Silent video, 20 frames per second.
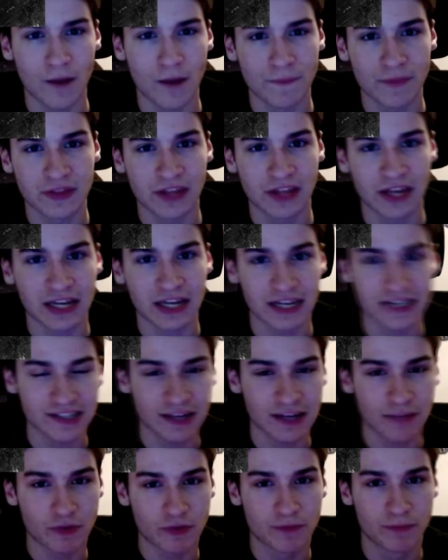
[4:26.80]
like I
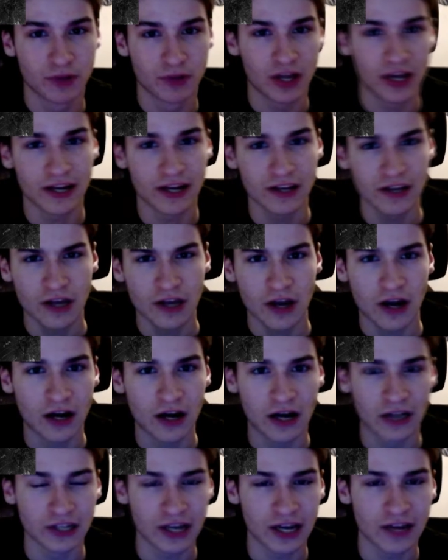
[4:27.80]
said with Blood,
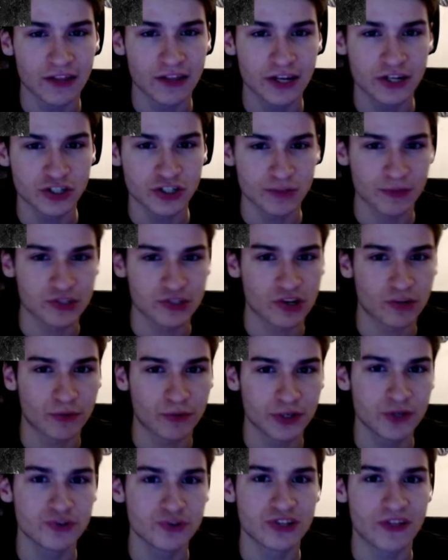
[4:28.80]
a lot of the instruments are
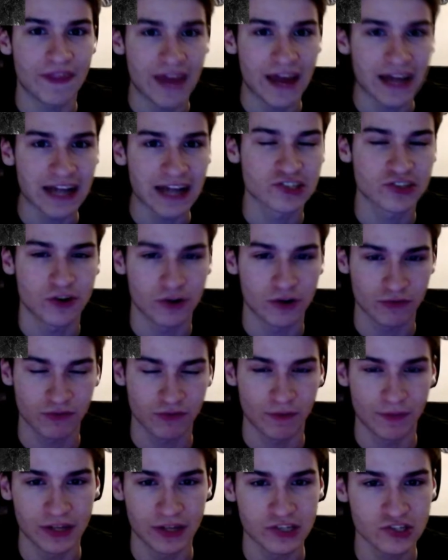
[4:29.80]
reused in that song
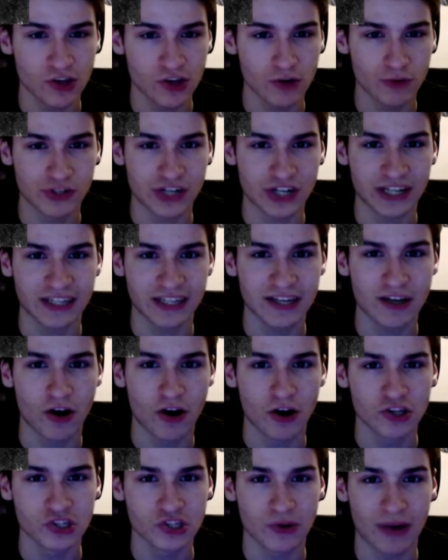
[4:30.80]
from this song, which I think
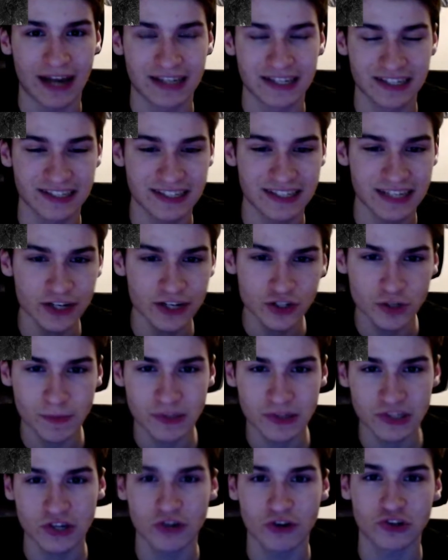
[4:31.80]
also adds, because the
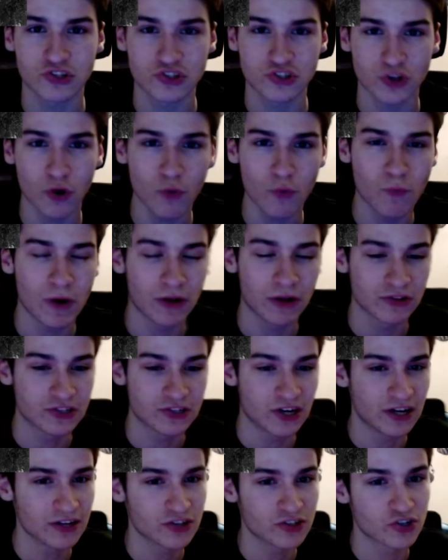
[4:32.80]
instruments here are so well
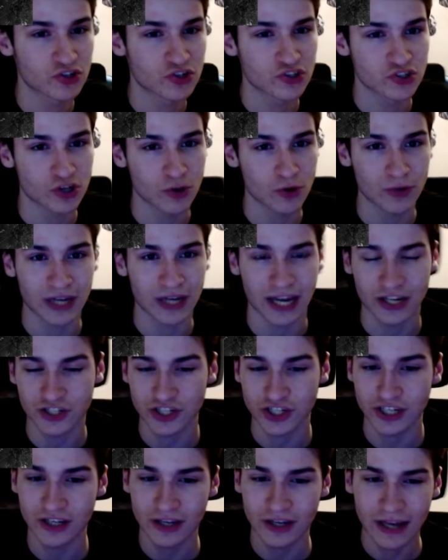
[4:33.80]
done and they're so
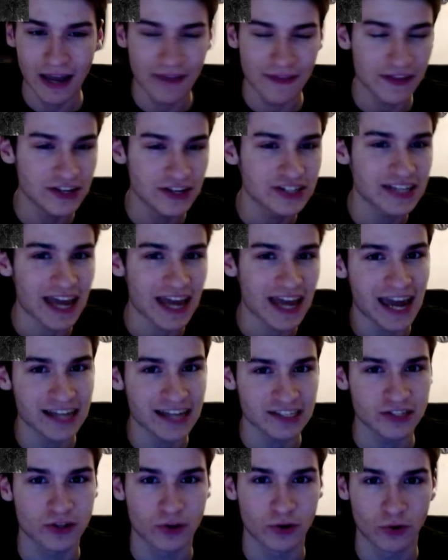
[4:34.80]
catchy, and they just add
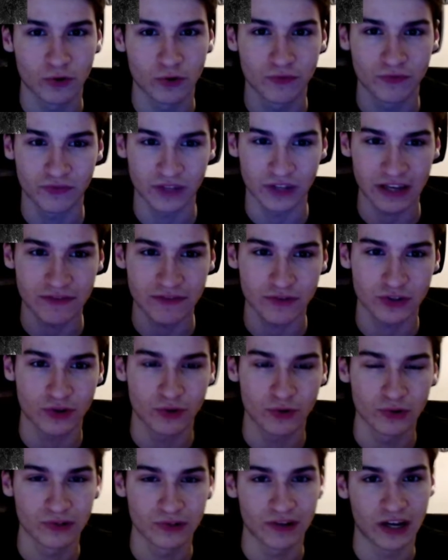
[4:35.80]
to the whole flavor and the
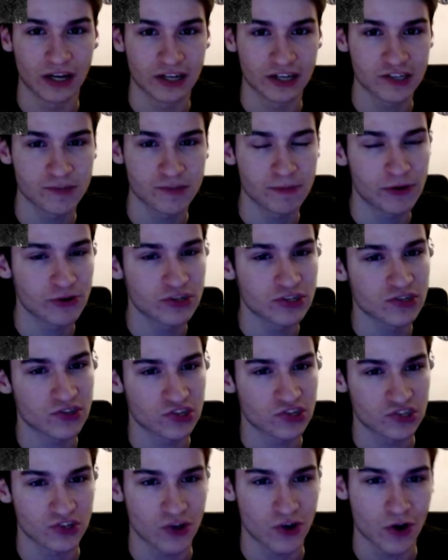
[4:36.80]
whole experience of the
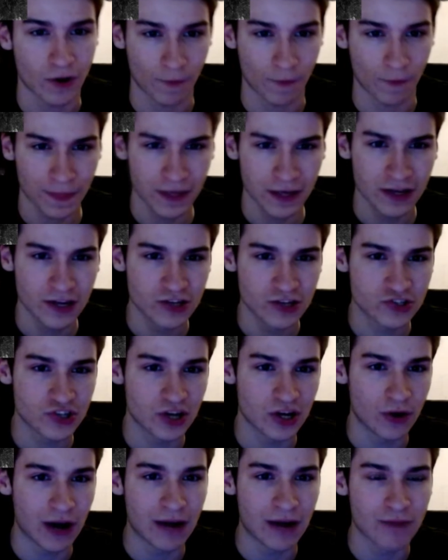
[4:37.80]
song.
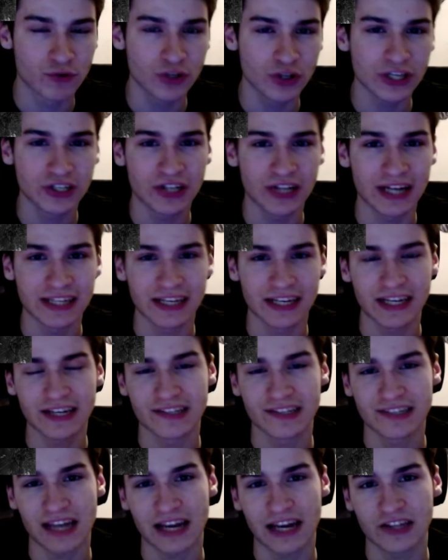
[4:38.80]
So I'm really glad that he
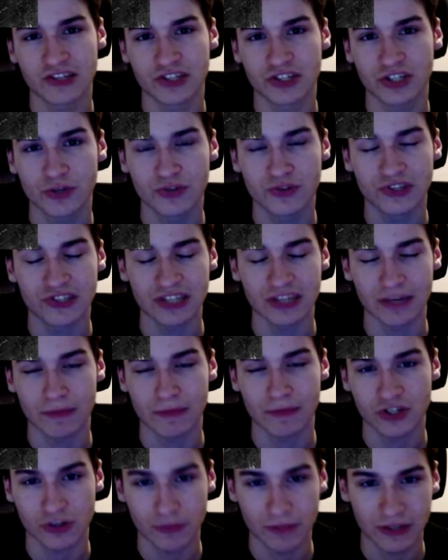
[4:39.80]
decided to use the same
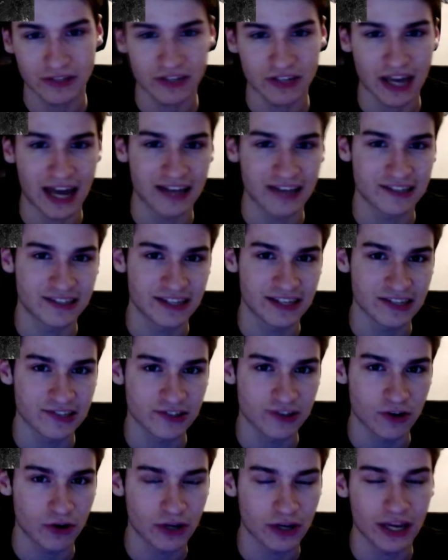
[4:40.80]
instruments as this
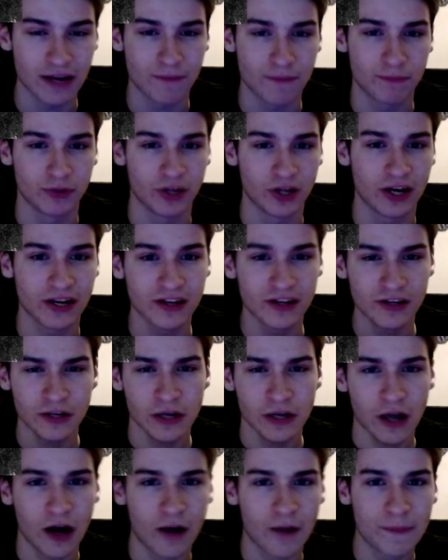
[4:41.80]
song in Blood,
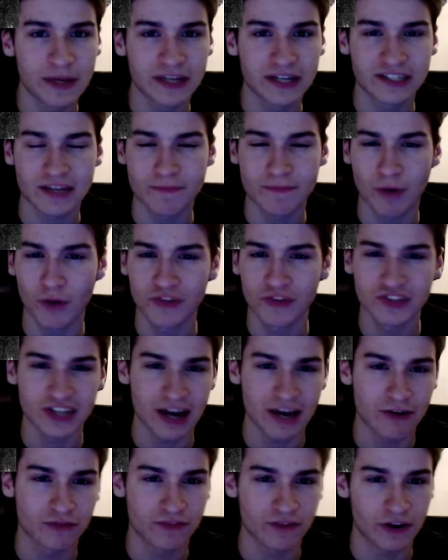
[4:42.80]
because they both
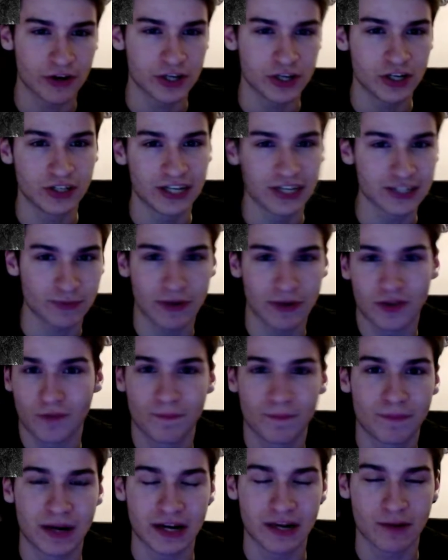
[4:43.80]
sound very good. That's why they're
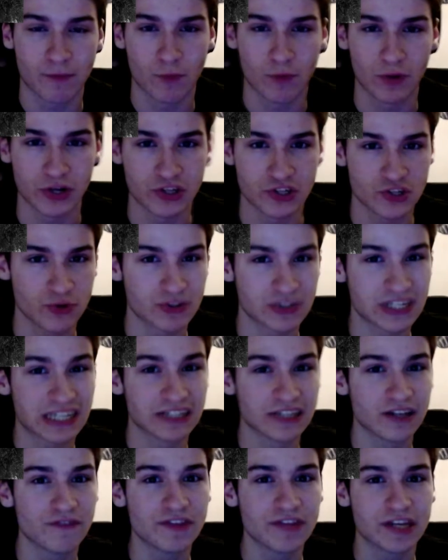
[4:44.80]
my number 1 and 2, because I
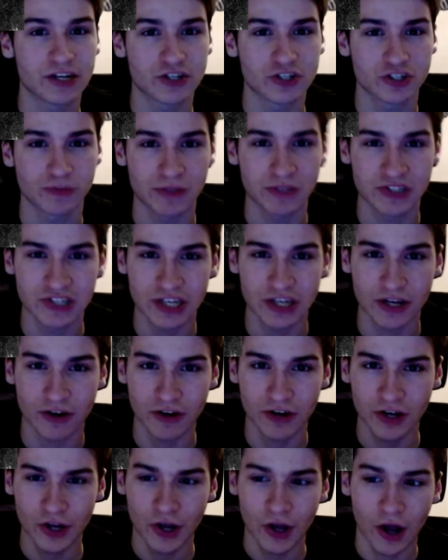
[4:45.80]
love the instruments here.
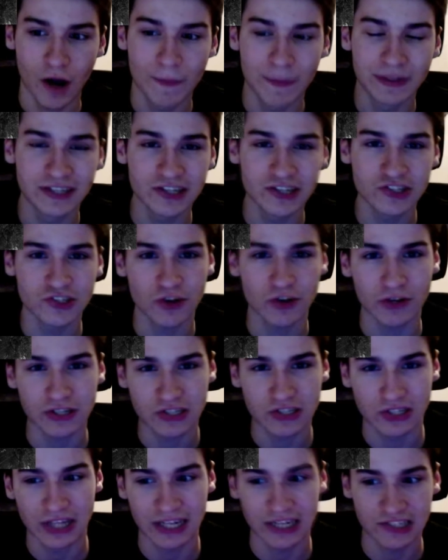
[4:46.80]
But this song is
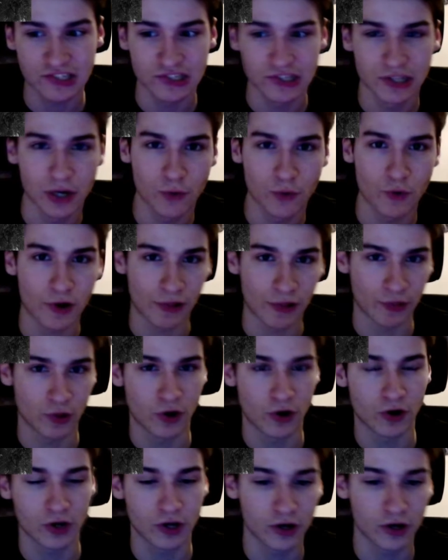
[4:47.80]
a lot slower and
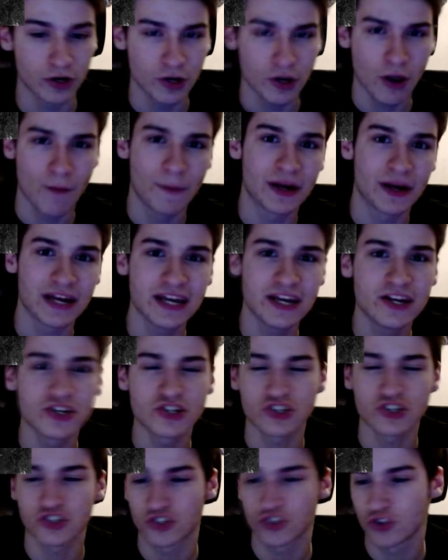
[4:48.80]
longer, but it is
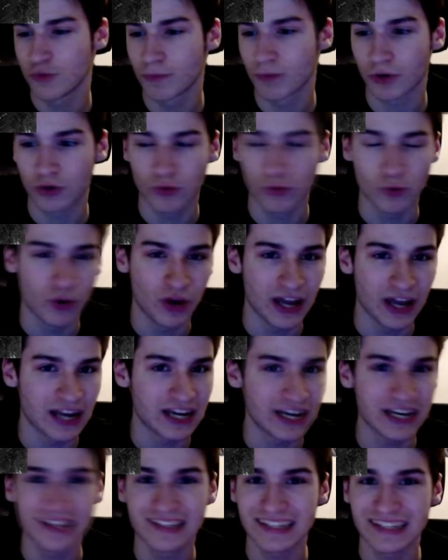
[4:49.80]
just super cool, and
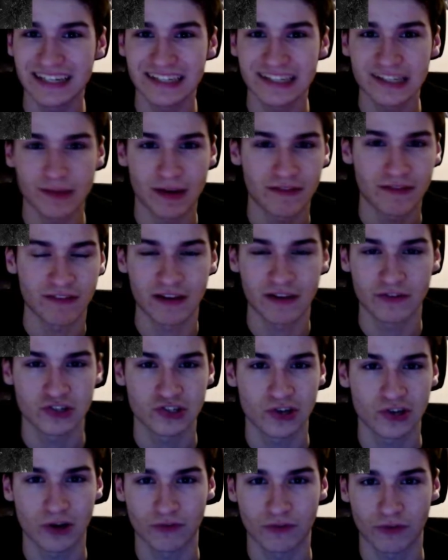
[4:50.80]
it is easily my favorite
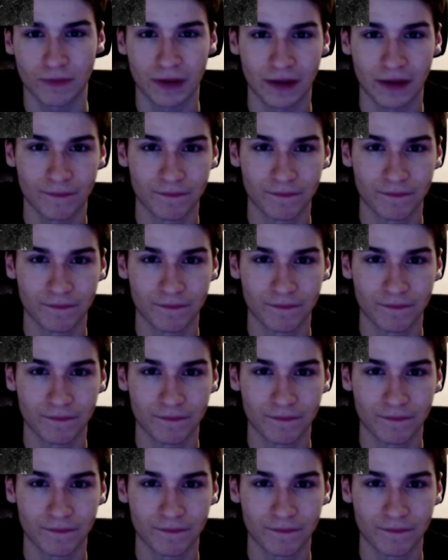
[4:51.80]
song from him.